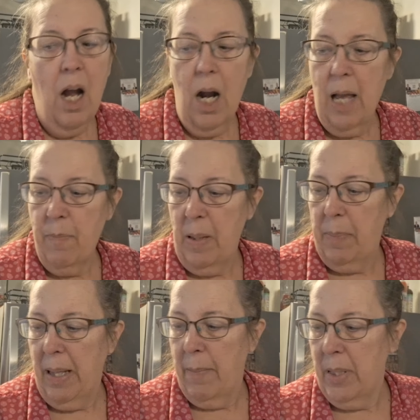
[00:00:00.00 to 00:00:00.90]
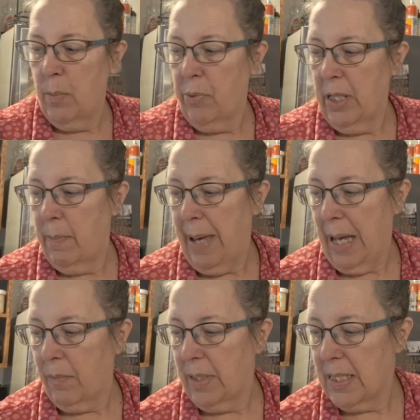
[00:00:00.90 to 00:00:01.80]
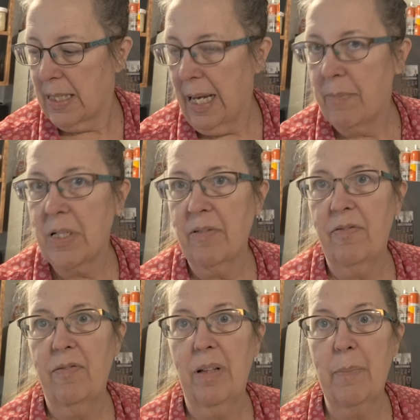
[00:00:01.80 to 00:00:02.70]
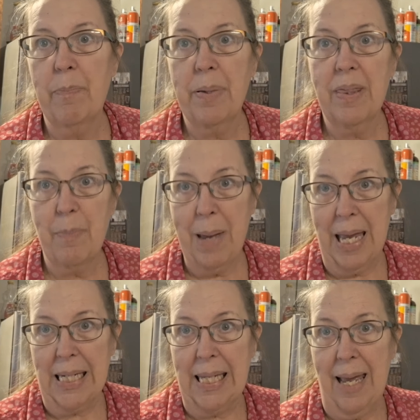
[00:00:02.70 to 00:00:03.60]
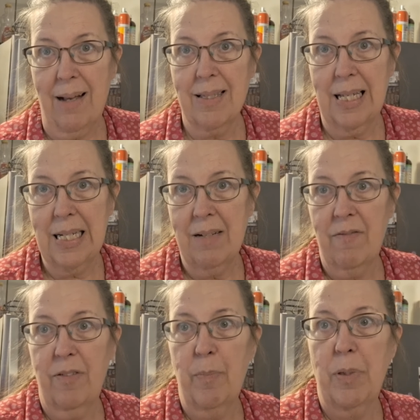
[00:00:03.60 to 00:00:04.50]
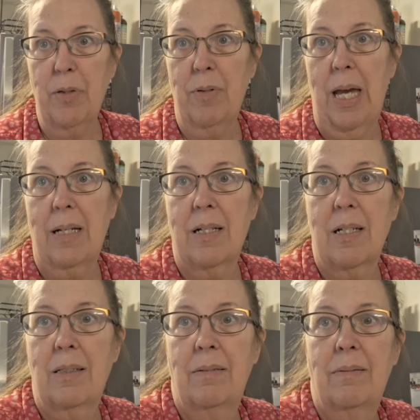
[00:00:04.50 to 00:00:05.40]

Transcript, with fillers: All right, people, I'm going to bring you back when it's time to flip pancakes. I didn't flip you yet.